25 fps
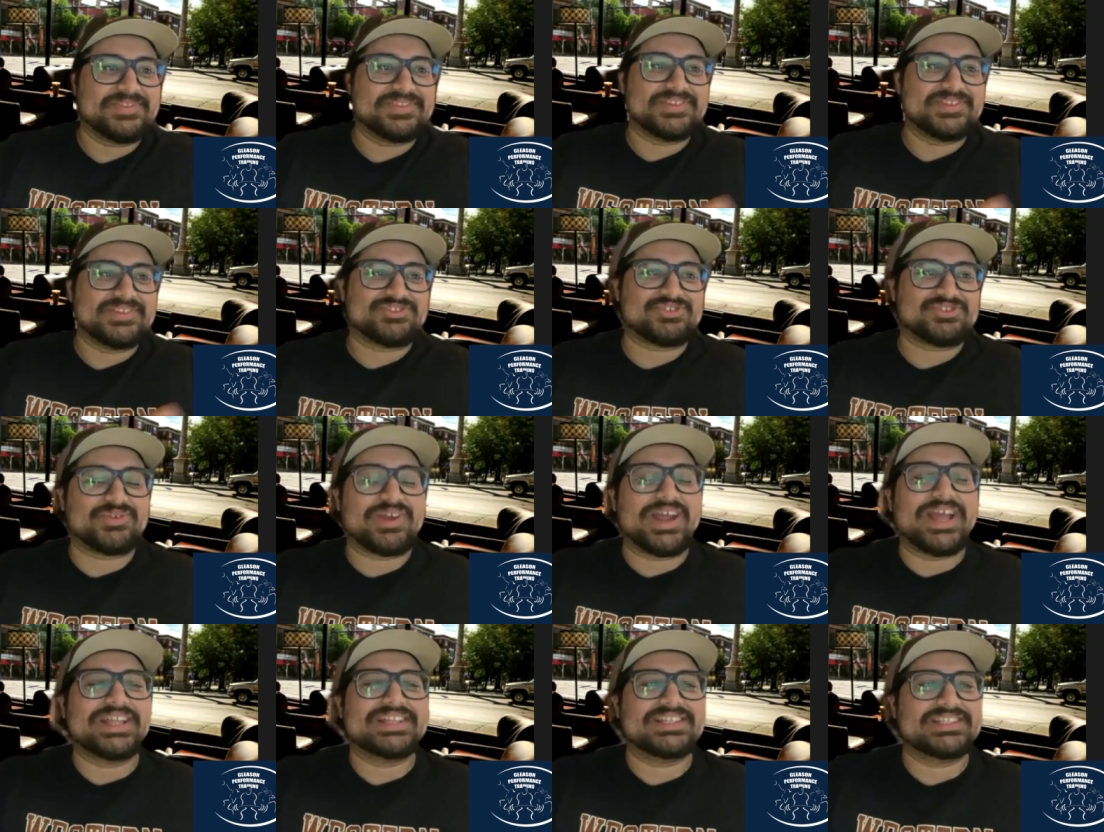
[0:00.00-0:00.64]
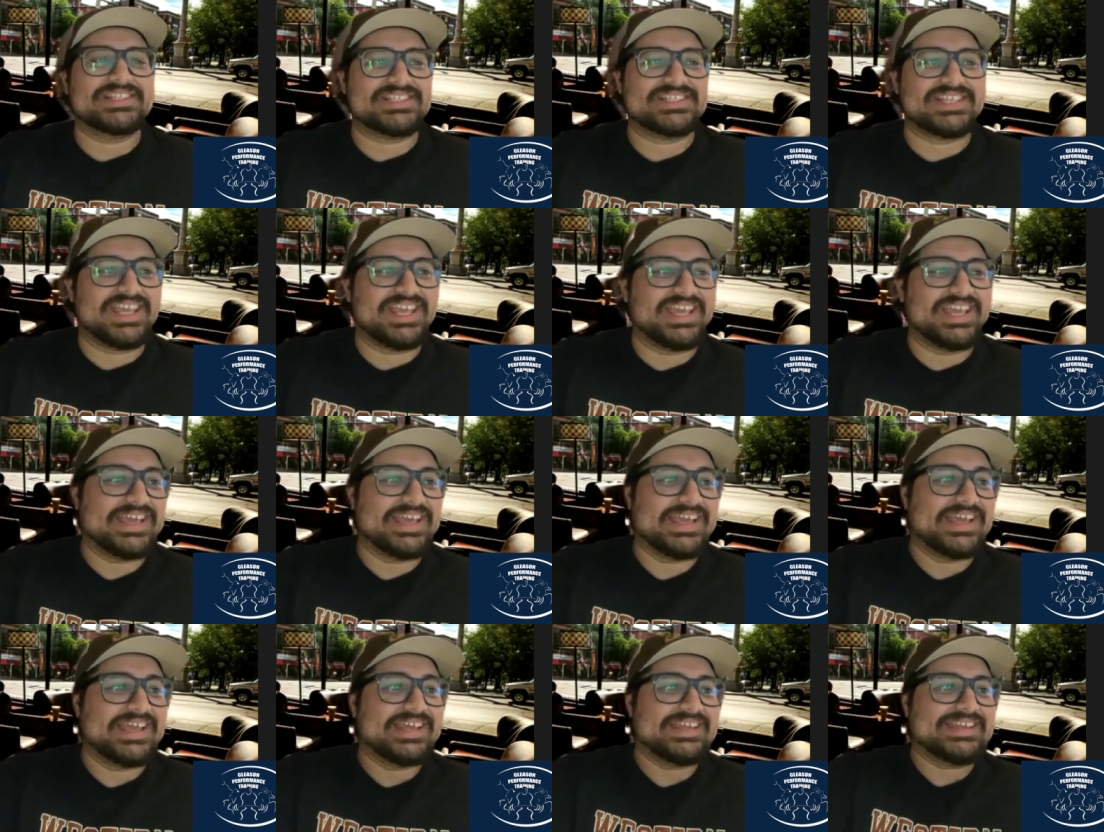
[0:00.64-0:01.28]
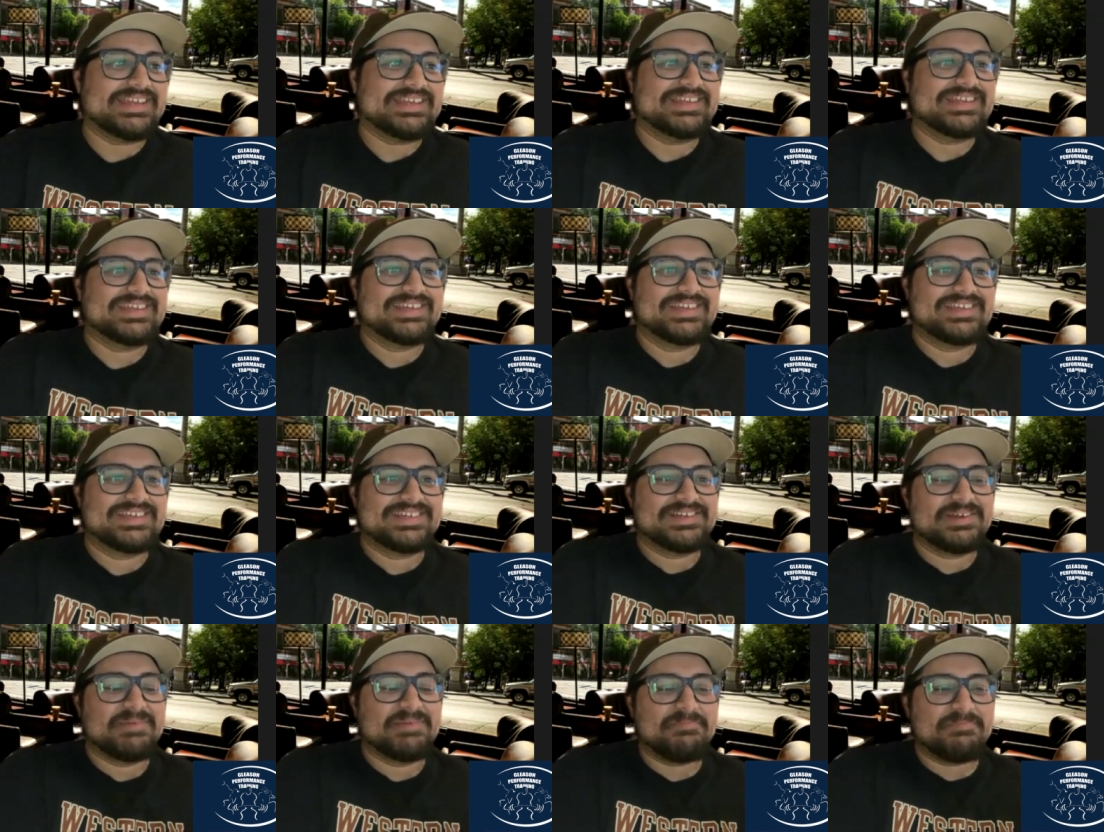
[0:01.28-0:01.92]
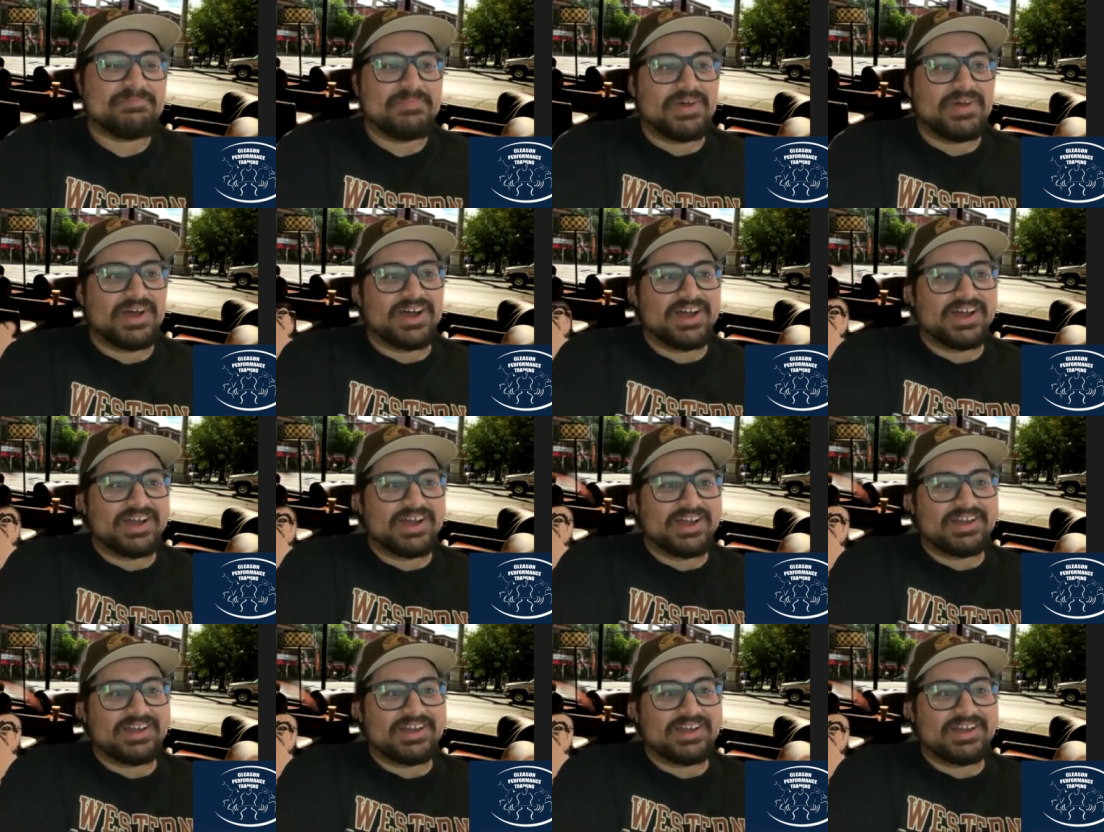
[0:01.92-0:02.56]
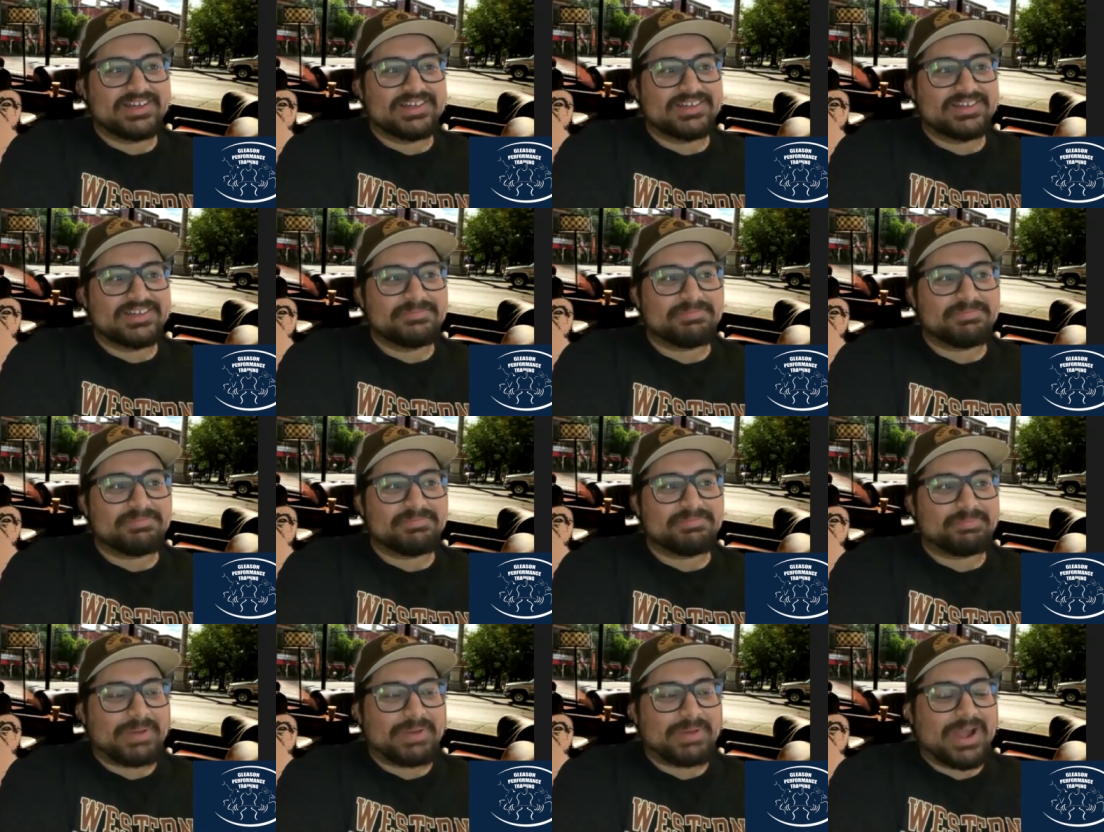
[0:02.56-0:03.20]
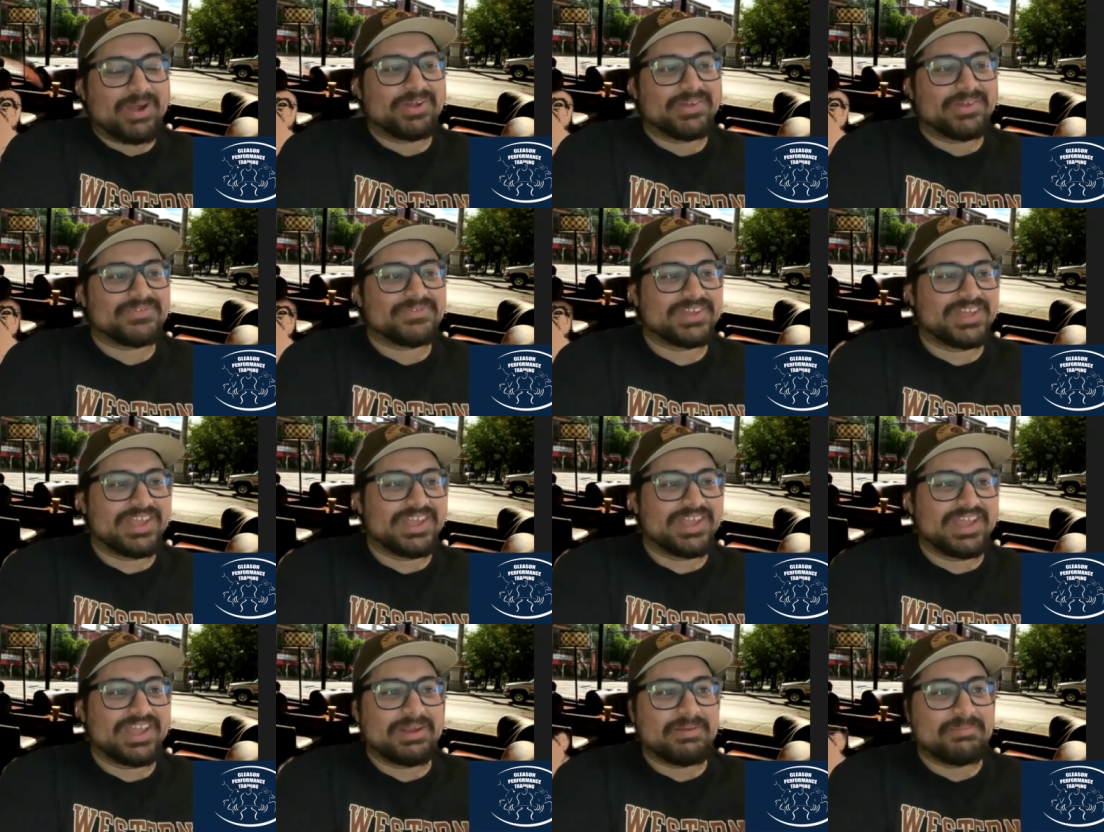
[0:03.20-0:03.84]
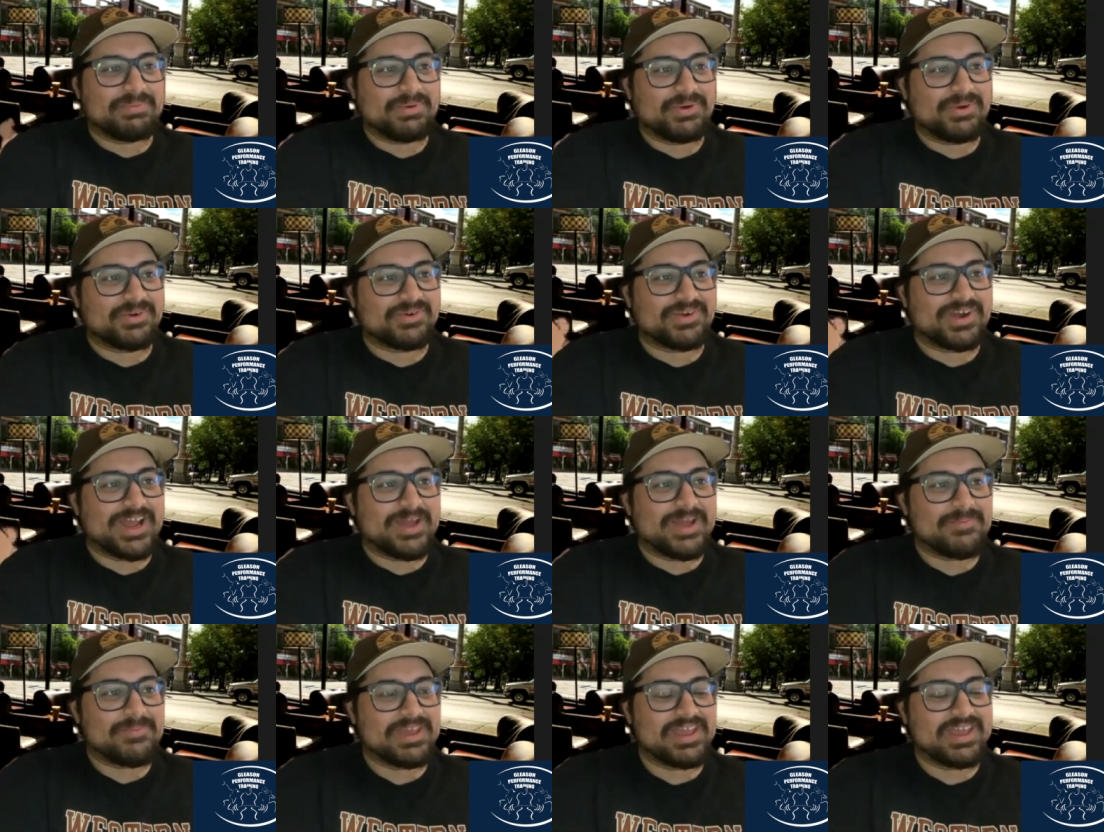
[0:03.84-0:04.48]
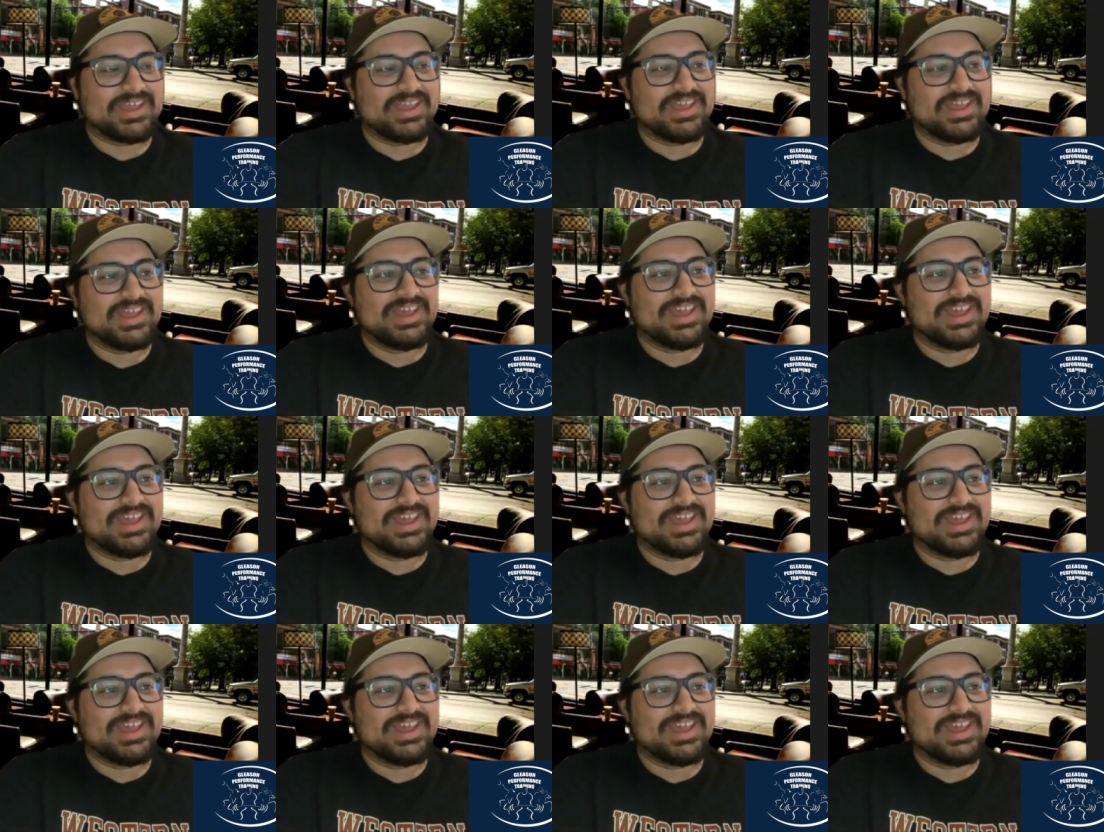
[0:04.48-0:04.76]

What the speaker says: trends in powerlifting and programming,